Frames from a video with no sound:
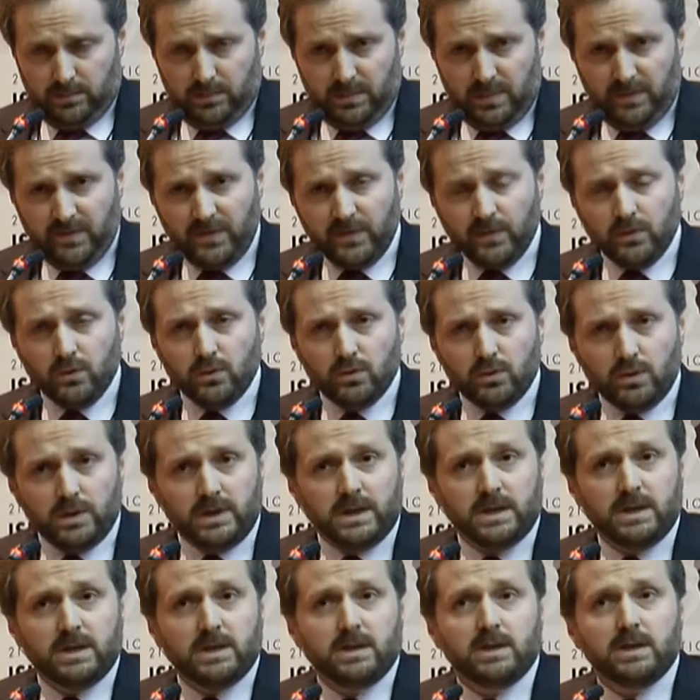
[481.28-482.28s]
Before
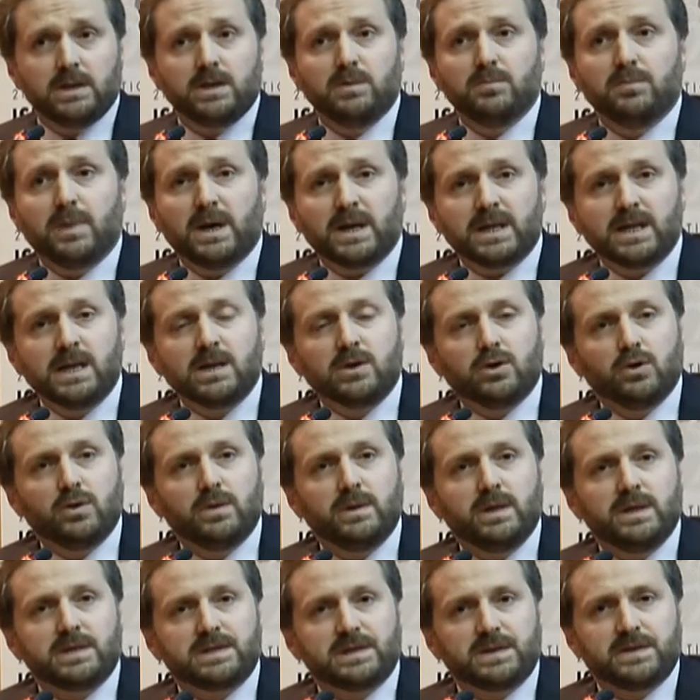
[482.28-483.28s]
embarking
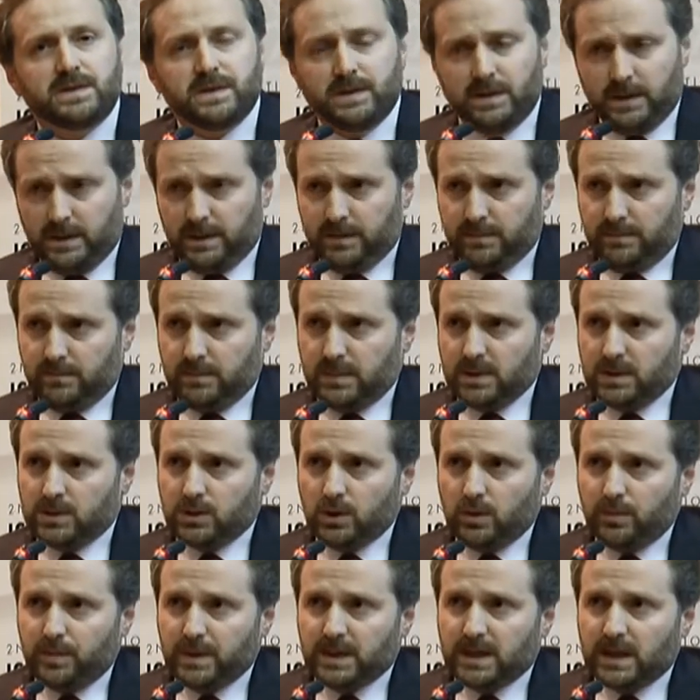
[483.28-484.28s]
on this
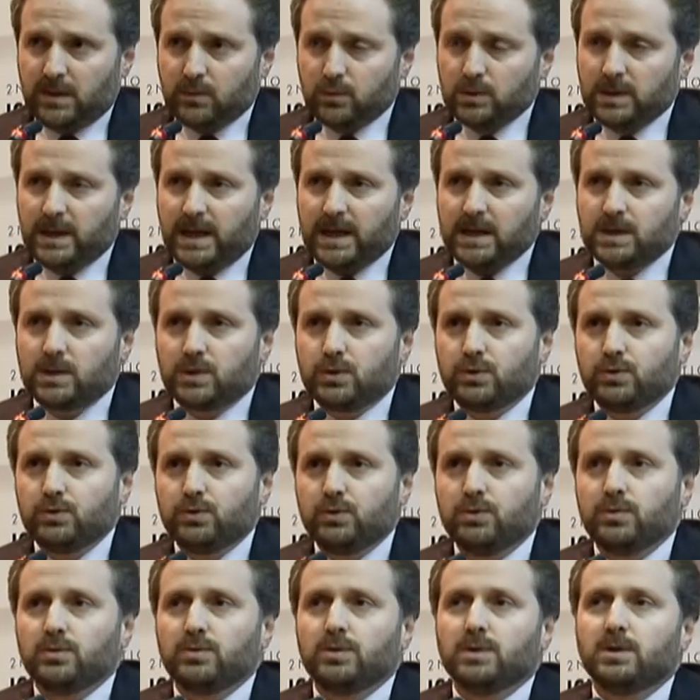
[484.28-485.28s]
topic, I would like
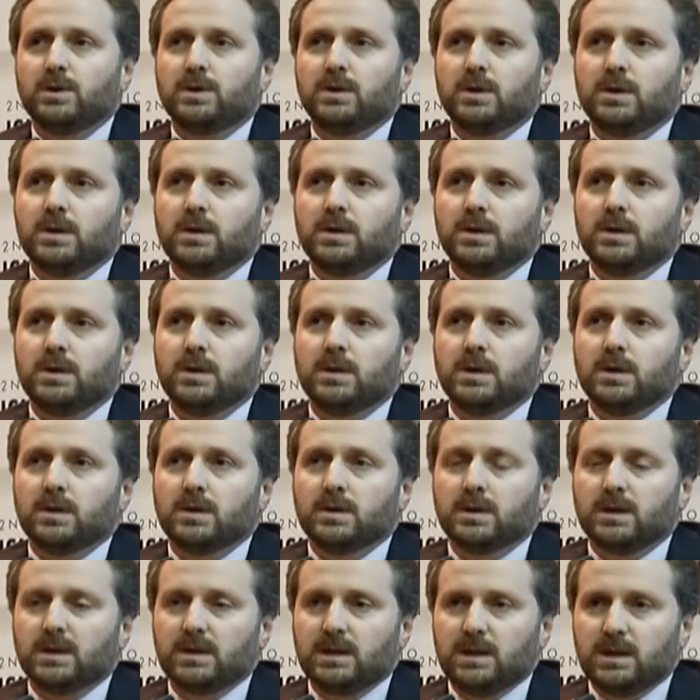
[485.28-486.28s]
to
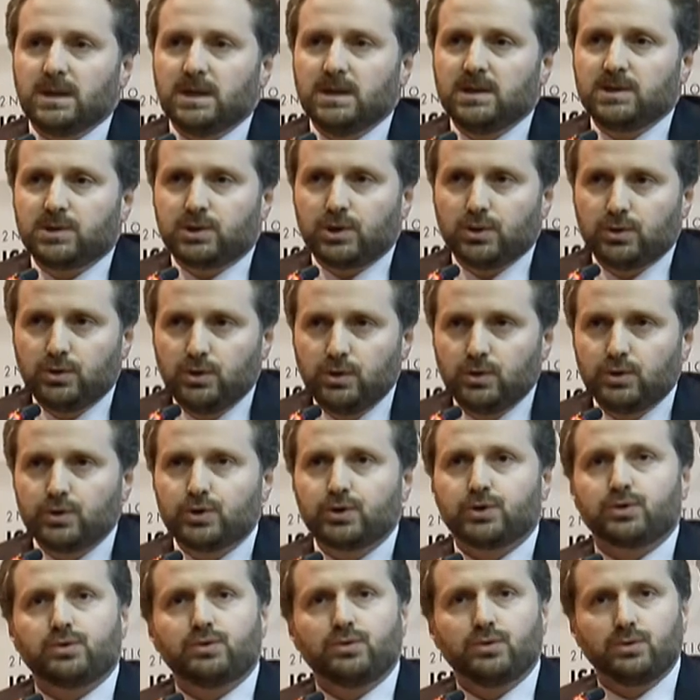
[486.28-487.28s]

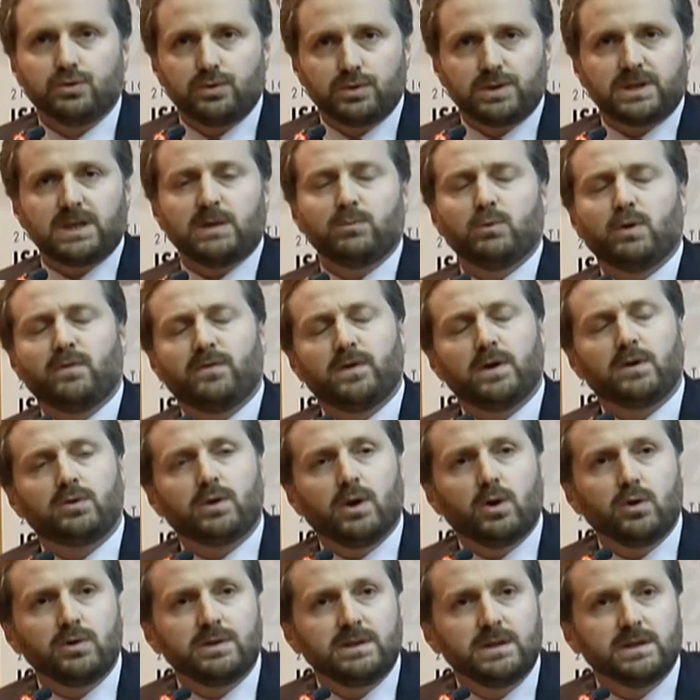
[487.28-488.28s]
introduce to some of
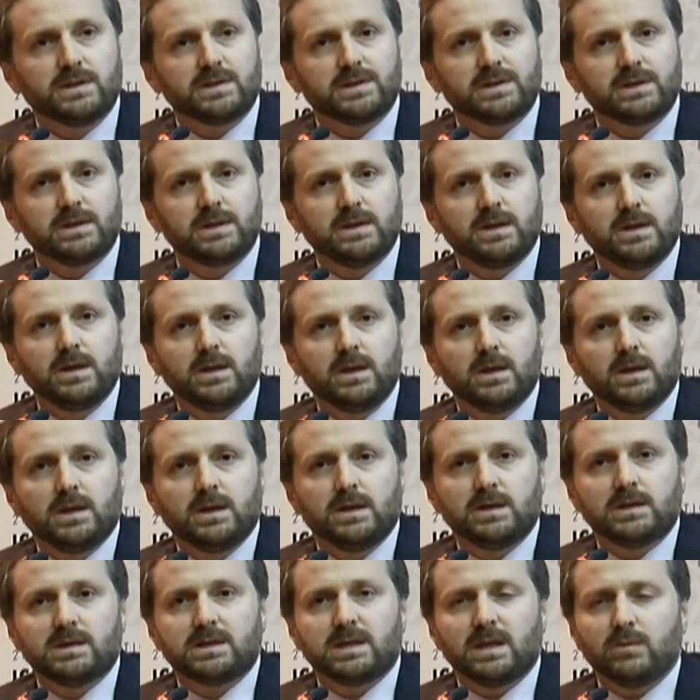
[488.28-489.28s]
our audience
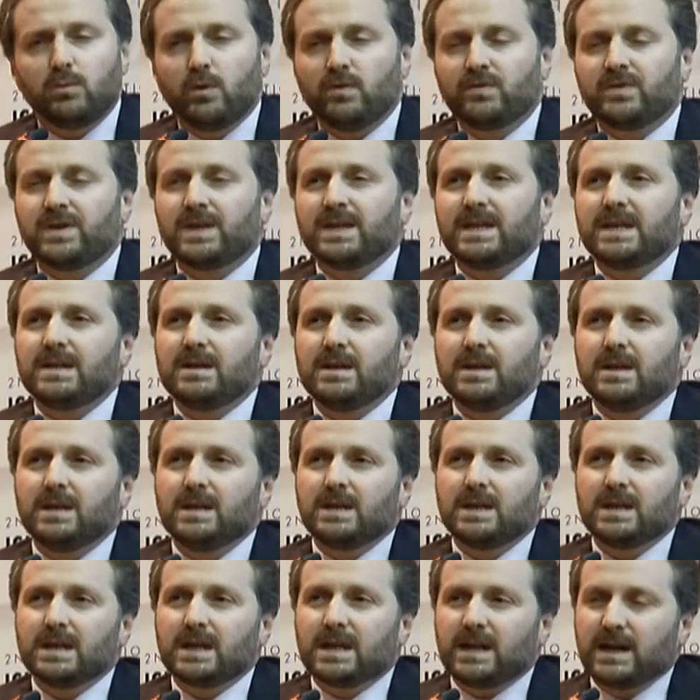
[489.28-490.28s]
some of the
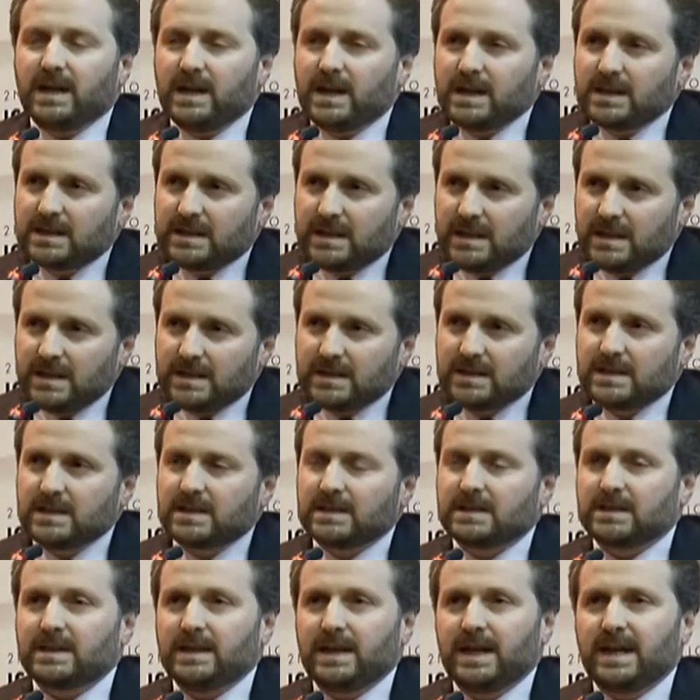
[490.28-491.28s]

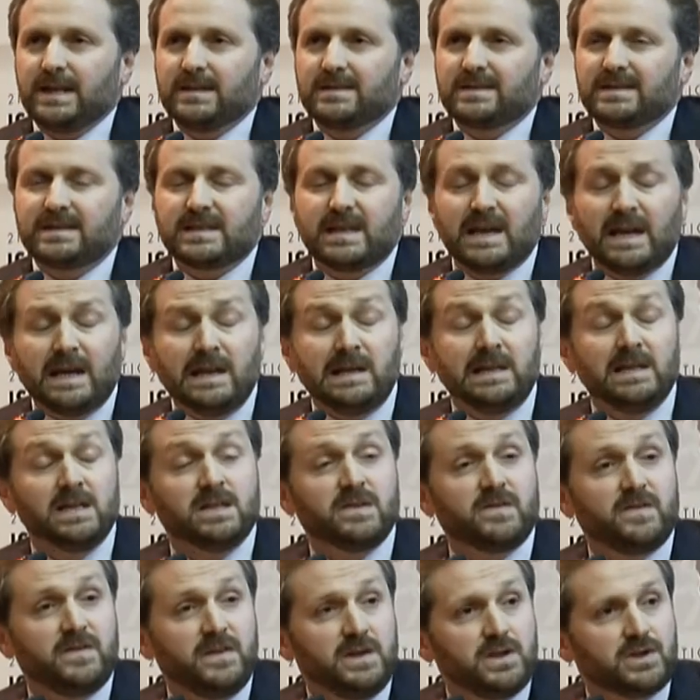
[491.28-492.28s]
characteristics and
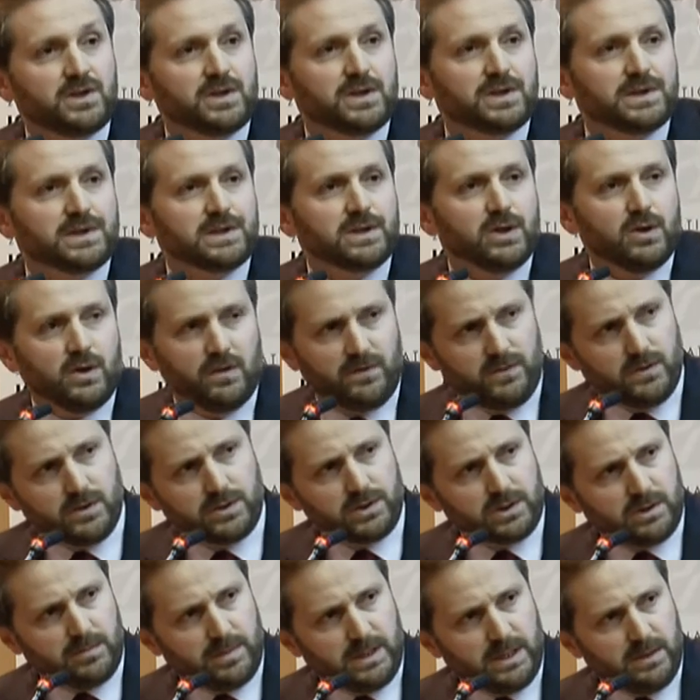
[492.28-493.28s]
salient features of
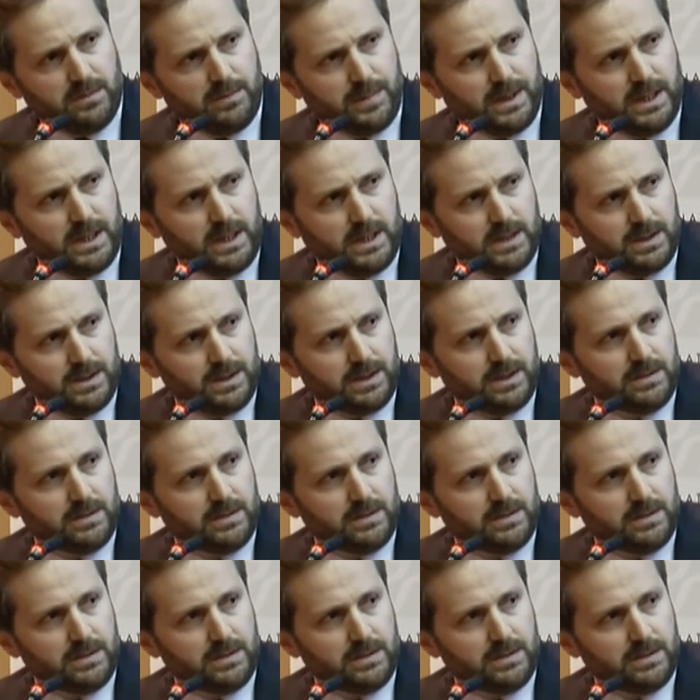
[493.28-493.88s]
Ottoman Empire.